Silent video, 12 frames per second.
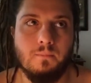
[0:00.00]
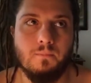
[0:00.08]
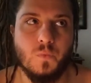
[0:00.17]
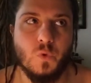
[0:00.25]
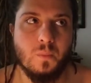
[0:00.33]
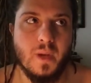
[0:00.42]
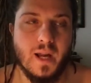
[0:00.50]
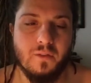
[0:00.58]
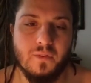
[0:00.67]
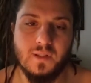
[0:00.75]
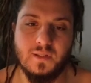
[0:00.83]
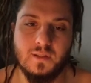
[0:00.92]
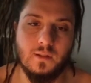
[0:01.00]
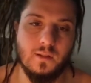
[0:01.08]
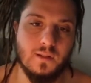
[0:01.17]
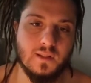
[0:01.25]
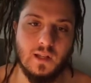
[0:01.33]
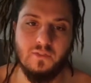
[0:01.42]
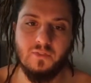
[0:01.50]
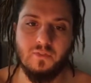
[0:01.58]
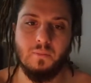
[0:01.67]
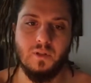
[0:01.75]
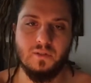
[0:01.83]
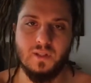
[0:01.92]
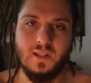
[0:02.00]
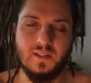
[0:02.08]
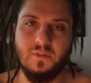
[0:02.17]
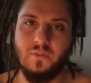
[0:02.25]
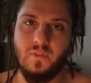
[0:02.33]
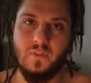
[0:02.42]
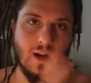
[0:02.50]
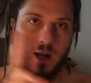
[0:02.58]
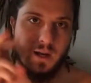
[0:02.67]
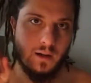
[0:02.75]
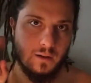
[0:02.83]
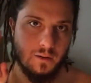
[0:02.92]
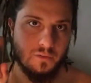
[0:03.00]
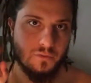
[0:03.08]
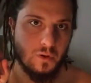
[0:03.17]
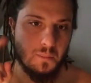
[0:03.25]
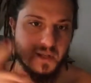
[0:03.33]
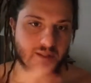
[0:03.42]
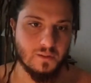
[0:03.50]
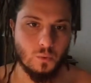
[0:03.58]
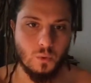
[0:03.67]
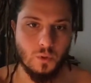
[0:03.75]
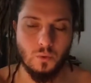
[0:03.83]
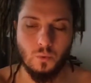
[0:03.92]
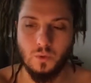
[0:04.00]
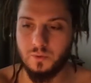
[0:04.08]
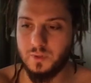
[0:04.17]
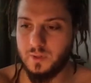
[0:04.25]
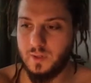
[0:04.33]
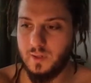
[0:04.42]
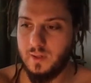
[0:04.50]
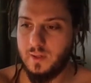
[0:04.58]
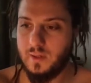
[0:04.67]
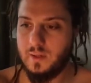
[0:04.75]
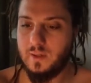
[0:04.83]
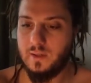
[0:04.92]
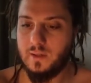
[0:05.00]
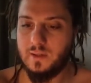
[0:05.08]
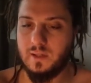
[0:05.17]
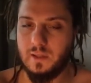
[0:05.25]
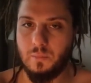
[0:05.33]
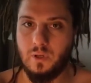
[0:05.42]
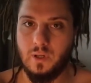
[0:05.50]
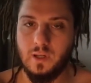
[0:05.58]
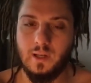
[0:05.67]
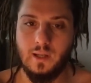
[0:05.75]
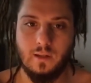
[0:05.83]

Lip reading: manifest stuff because it's far from us, quote unquote, symbolically.